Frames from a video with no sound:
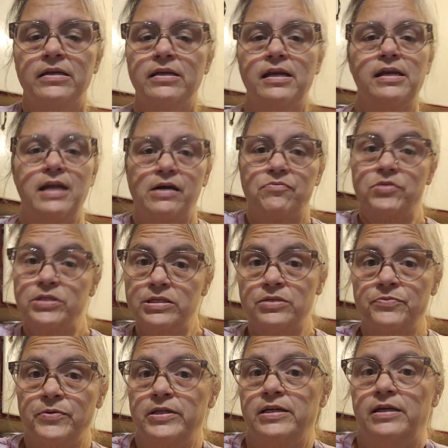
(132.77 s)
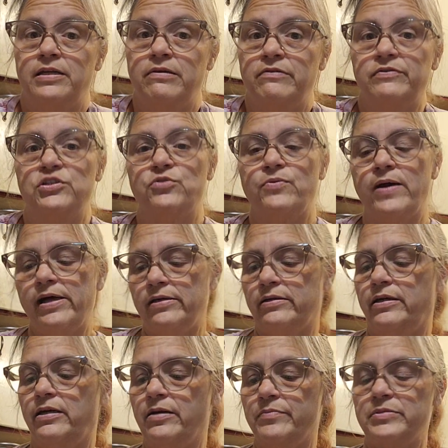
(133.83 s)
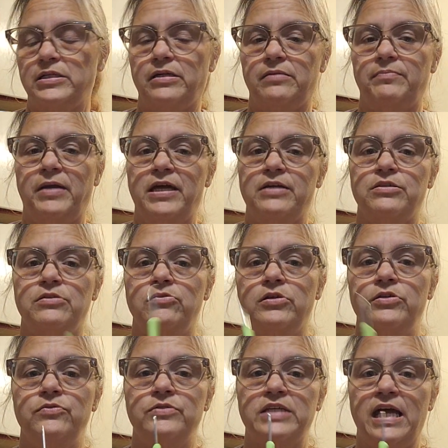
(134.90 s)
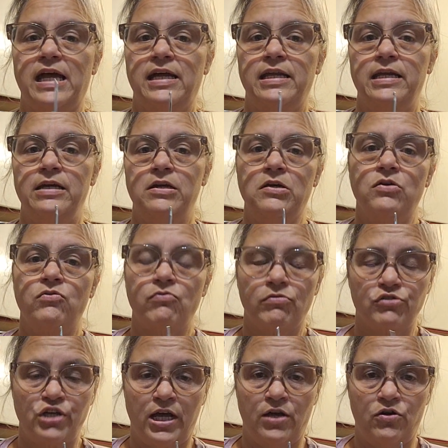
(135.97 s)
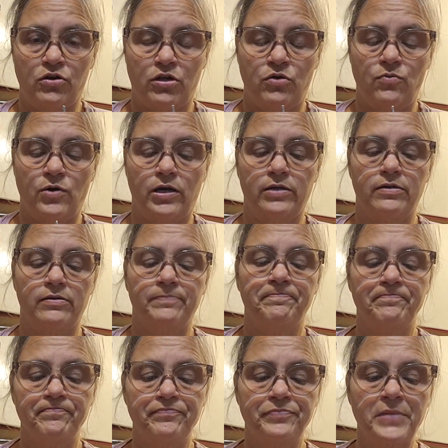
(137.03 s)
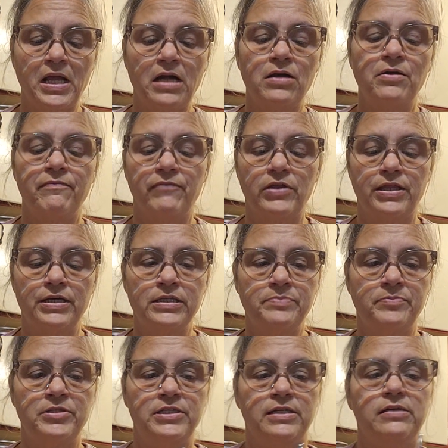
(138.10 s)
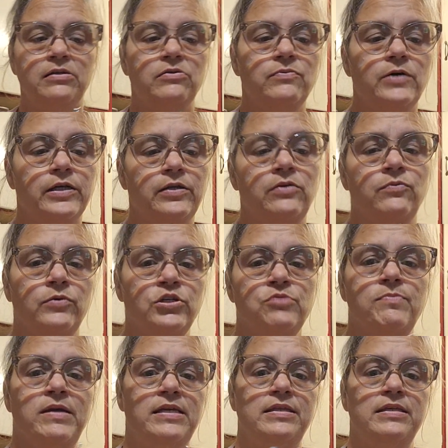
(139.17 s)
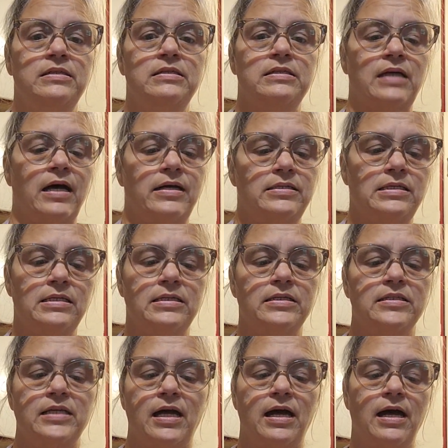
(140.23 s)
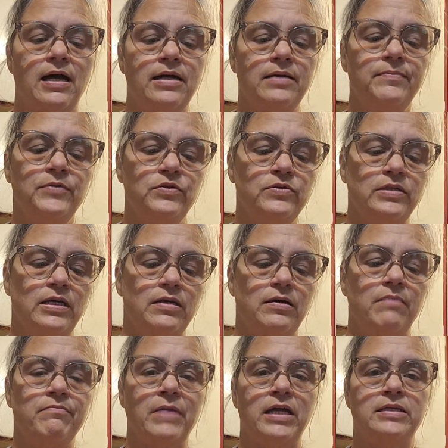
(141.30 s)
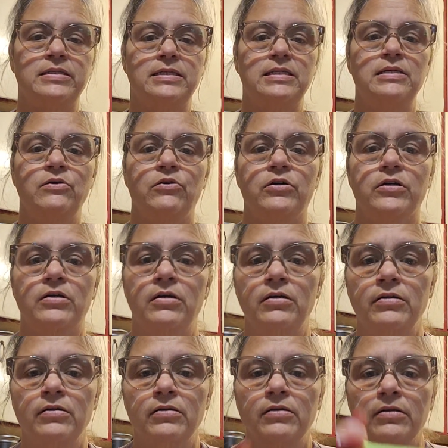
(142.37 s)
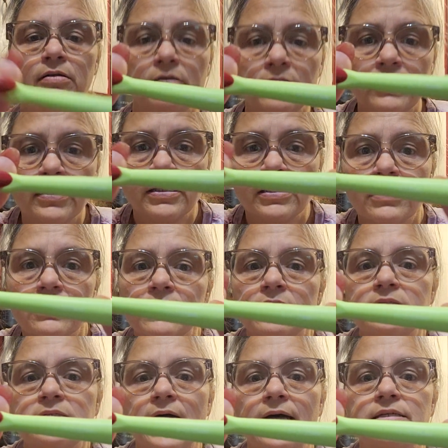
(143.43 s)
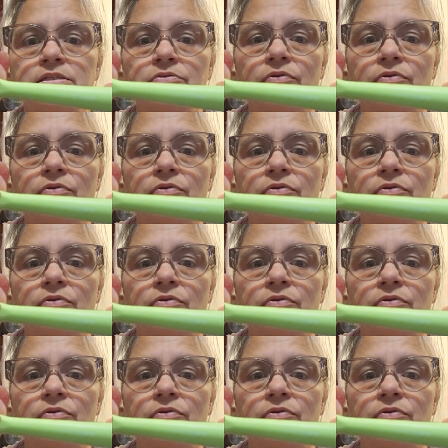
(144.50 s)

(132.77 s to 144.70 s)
Now this is where the individuality comes in because you can use any crochet hook you want. But this particular one, which made these sizes, I am using my D hook, size